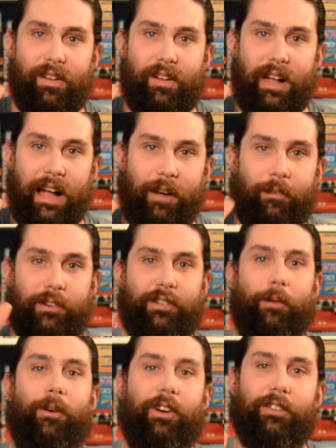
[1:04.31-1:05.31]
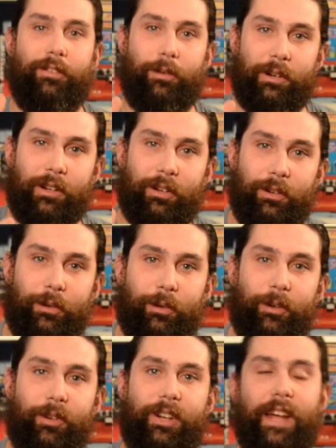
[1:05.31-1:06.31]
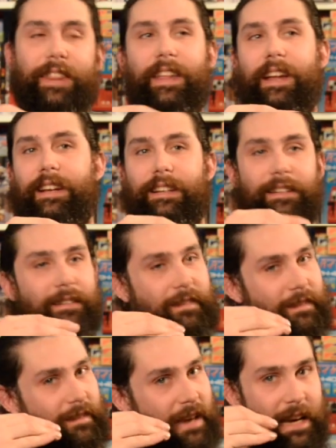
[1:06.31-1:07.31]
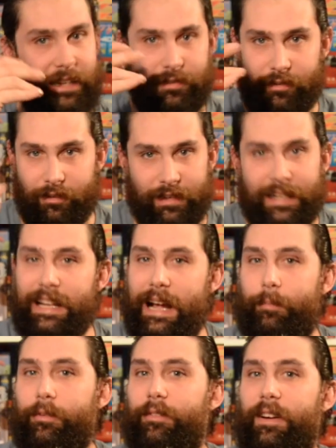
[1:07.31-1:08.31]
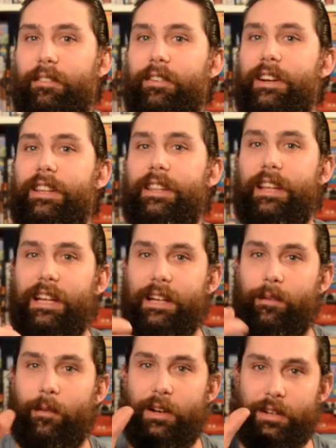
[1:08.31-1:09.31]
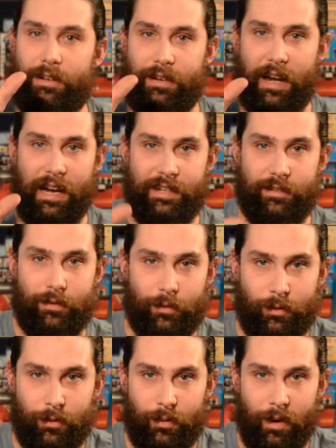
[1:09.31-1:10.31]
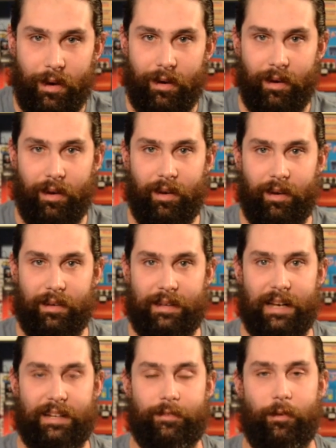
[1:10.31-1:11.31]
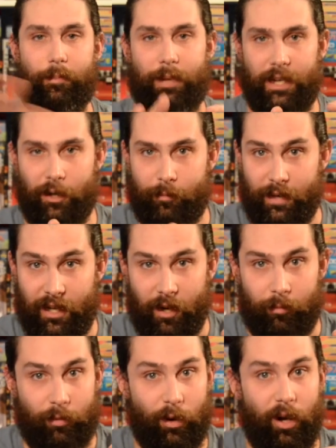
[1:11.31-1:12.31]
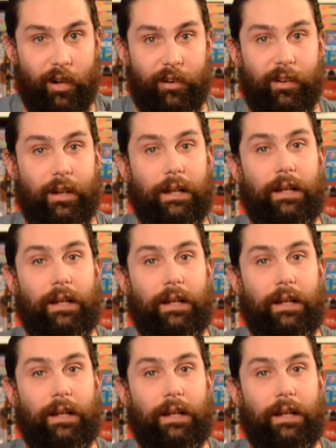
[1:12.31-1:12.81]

how much I wanted to include, and then getting screen caps of everything when I do kind of a bigger pickup run,